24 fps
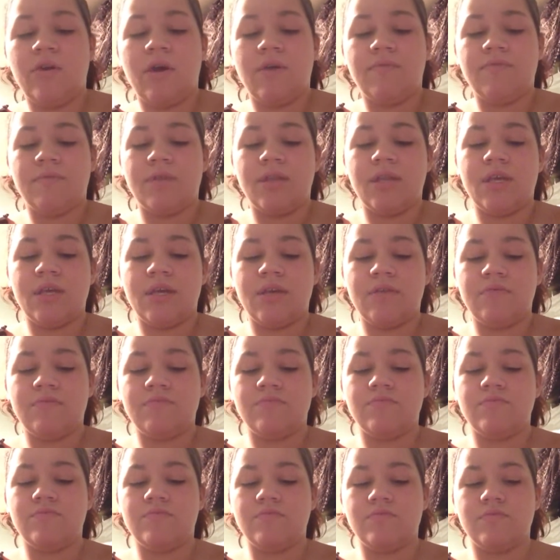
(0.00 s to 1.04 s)
I really
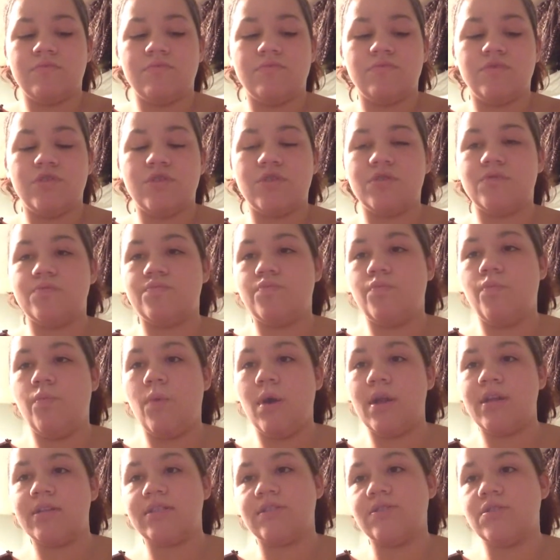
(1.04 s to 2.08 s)
just
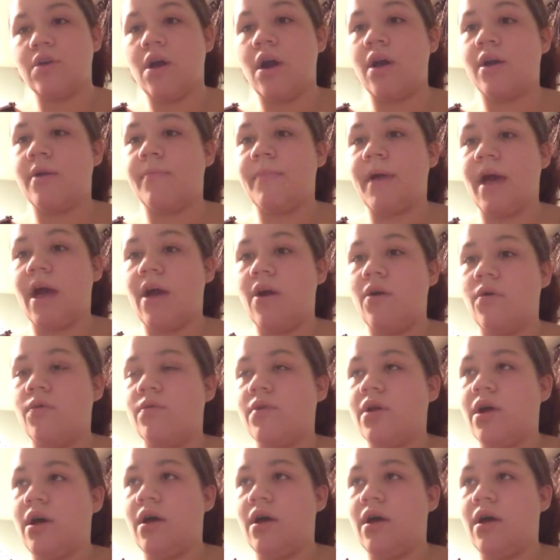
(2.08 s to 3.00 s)
wanted to talk about